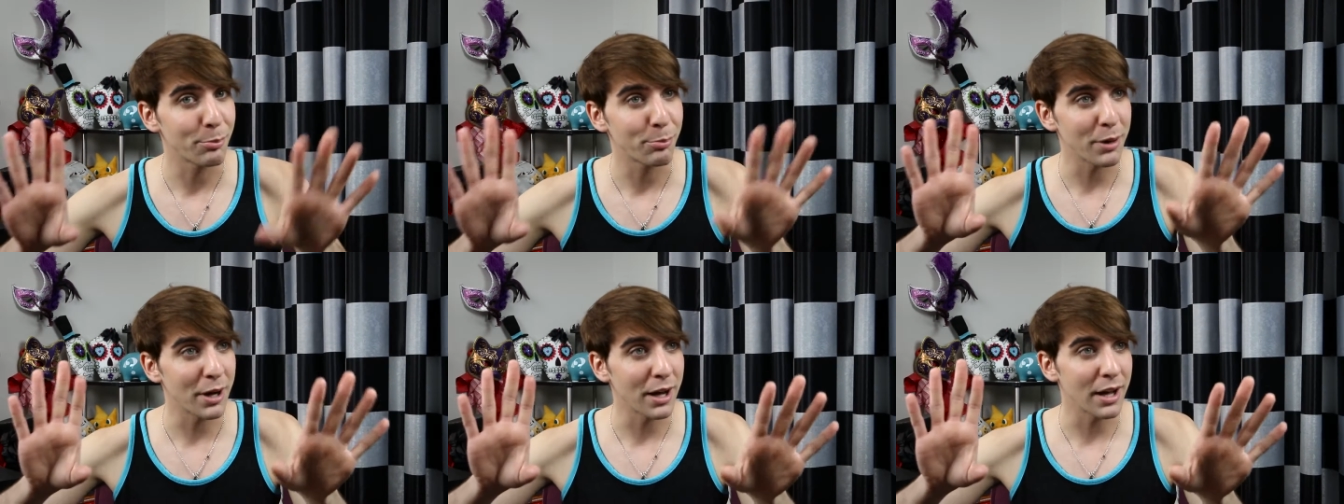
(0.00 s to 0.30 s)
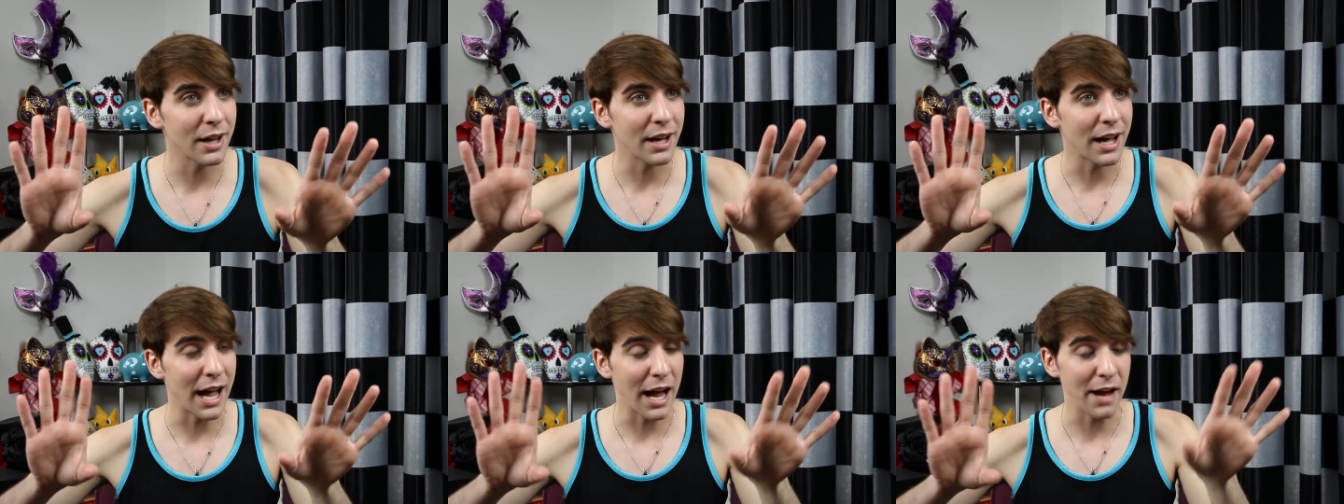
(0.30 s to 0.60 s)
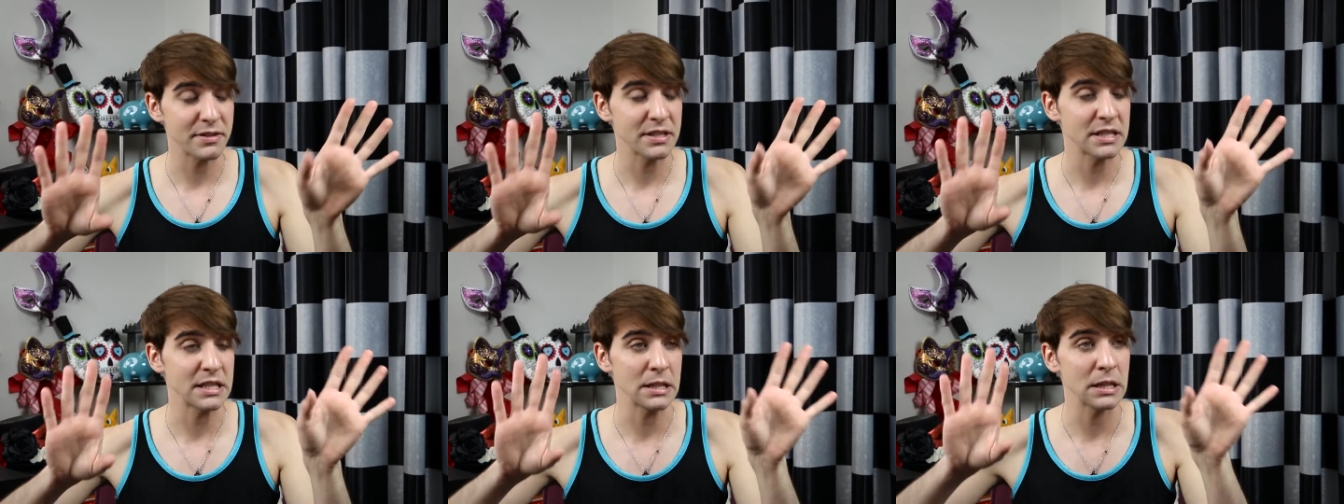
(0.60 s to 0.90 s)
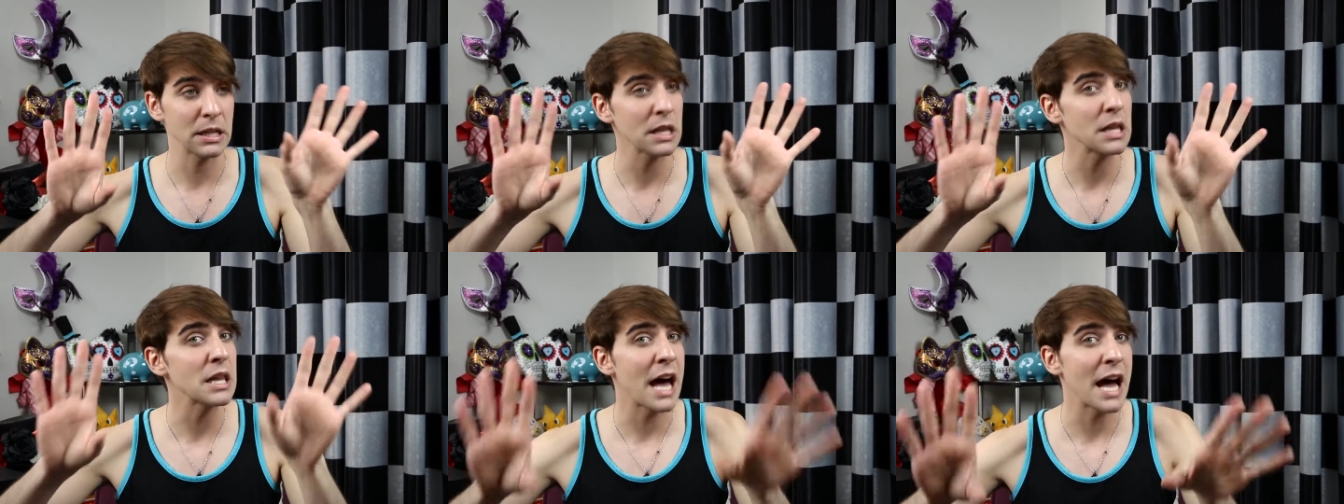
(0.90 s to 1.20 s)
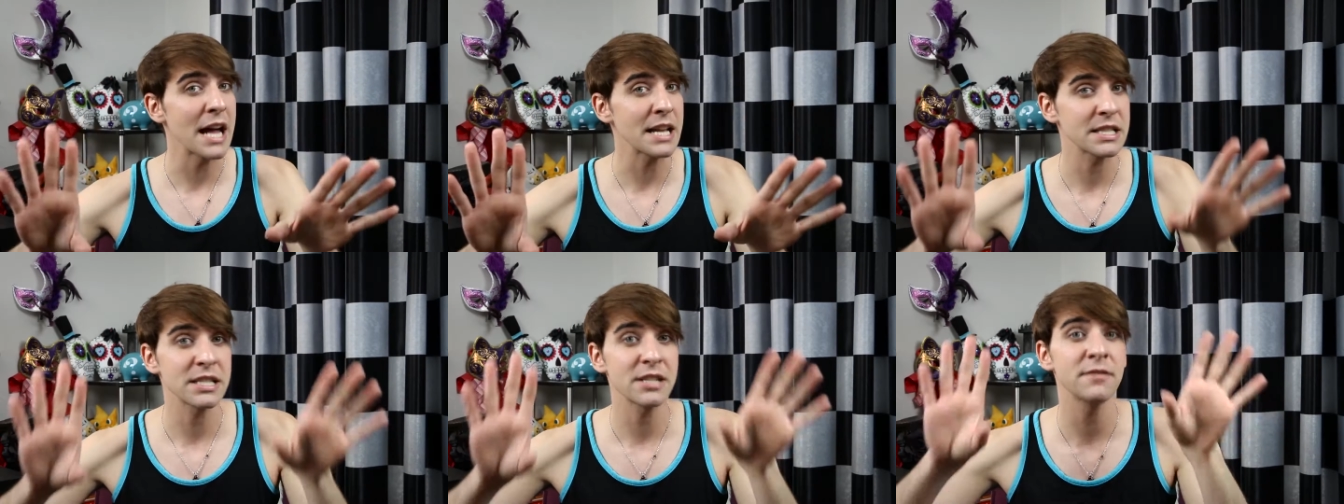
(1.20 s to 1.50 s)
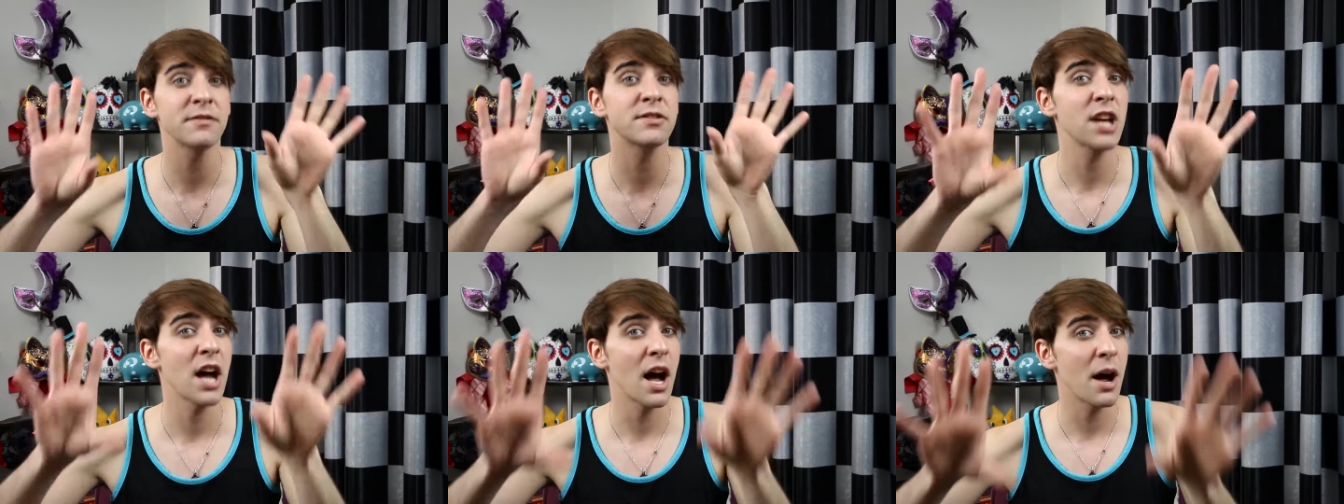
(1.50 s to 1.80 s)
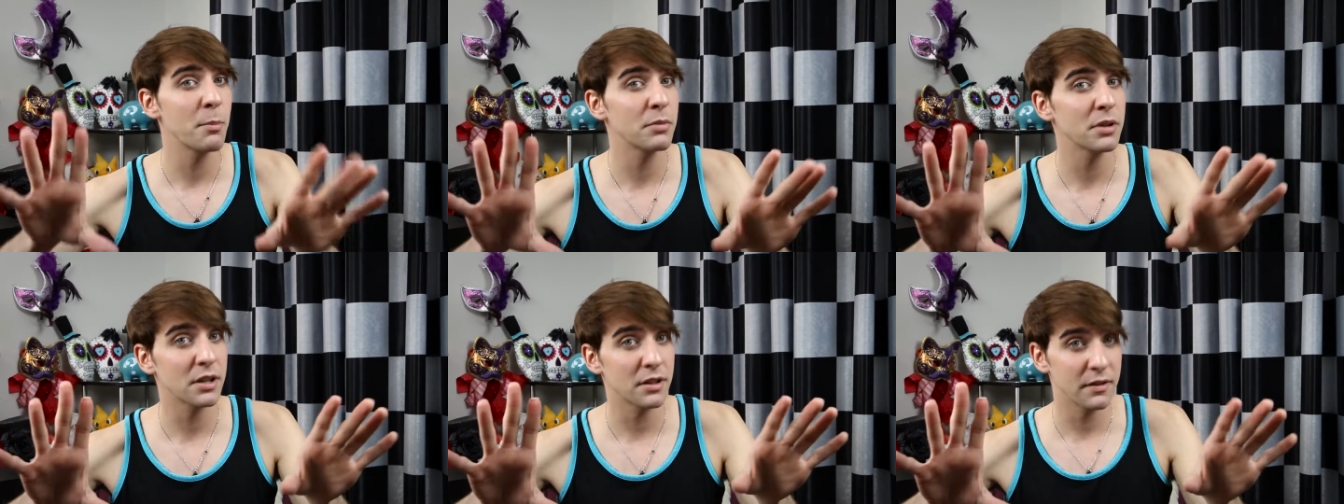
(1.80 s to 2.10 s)
but I've seen lots of
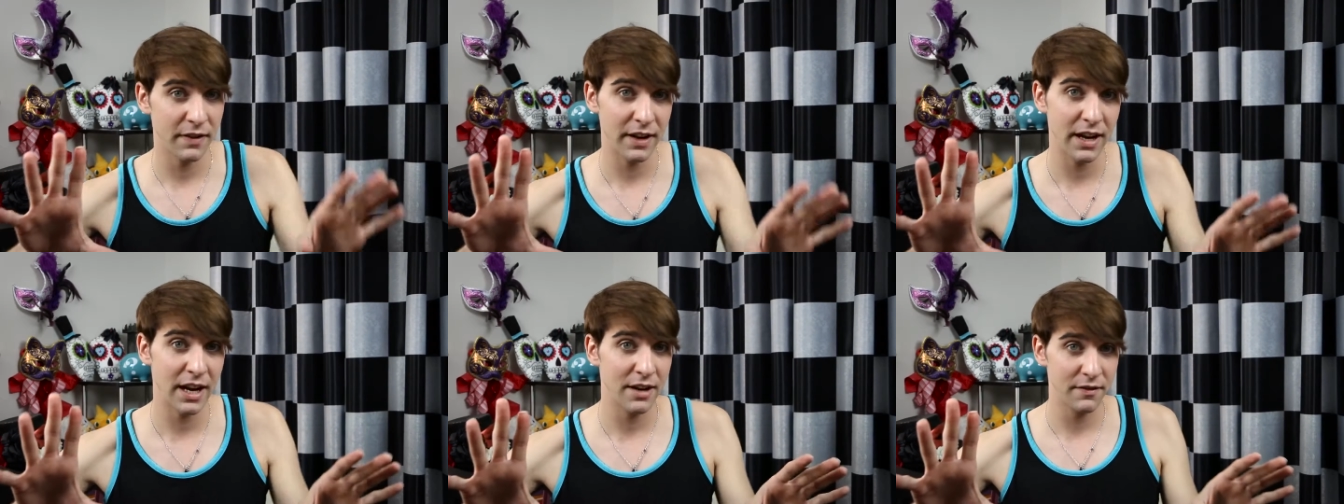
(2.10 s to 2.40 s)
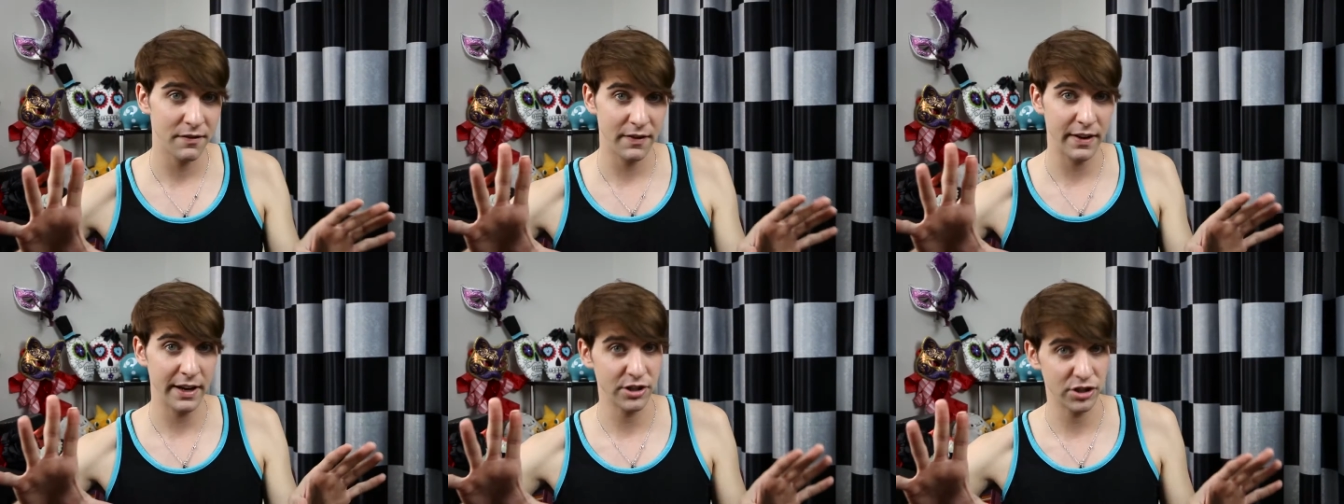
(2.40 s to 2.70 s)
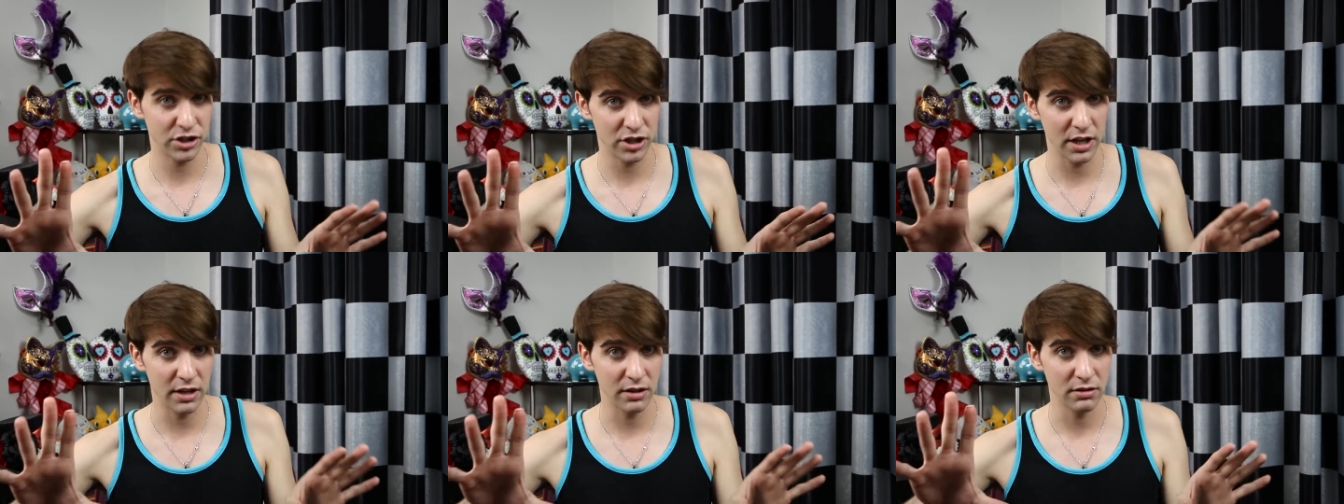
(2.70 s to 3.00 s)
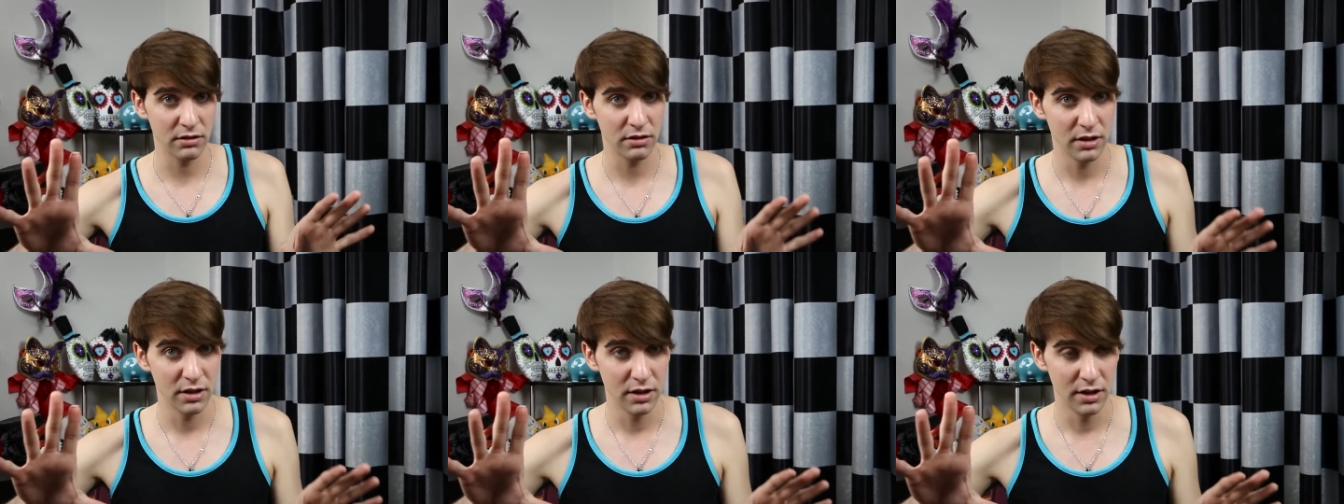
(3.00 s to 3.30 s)
Tumblr fan fiction,